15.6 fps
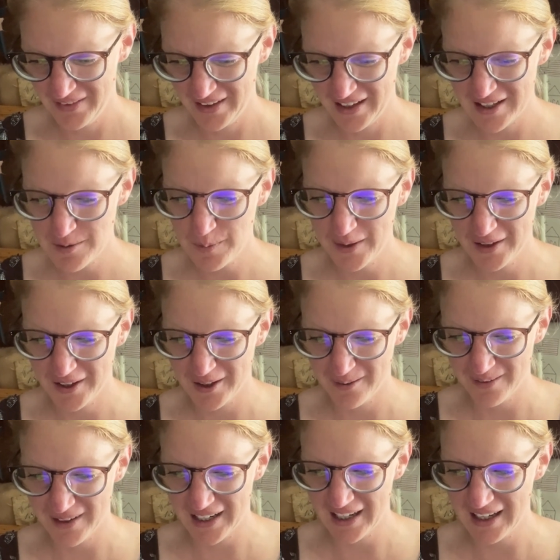it's been a good
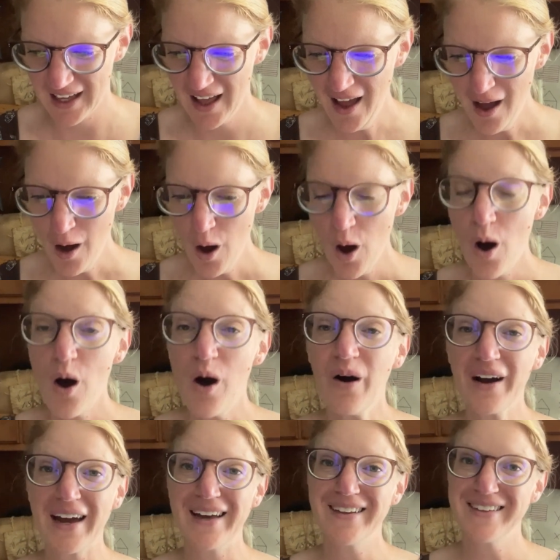week.
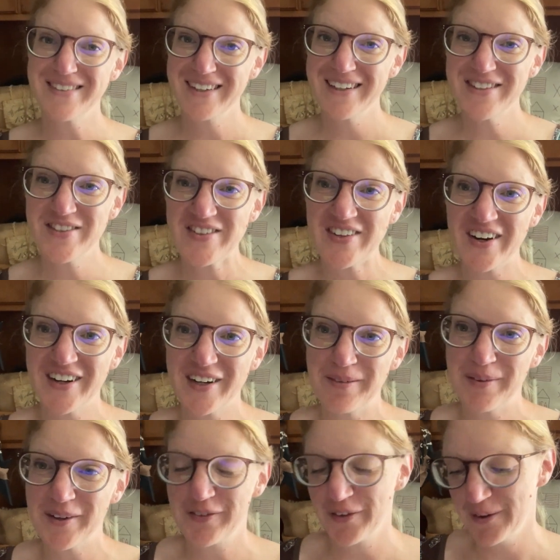Okay, let's get started,
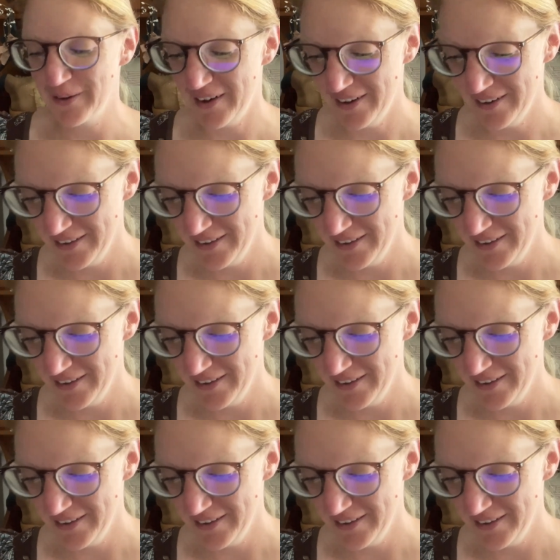but for real.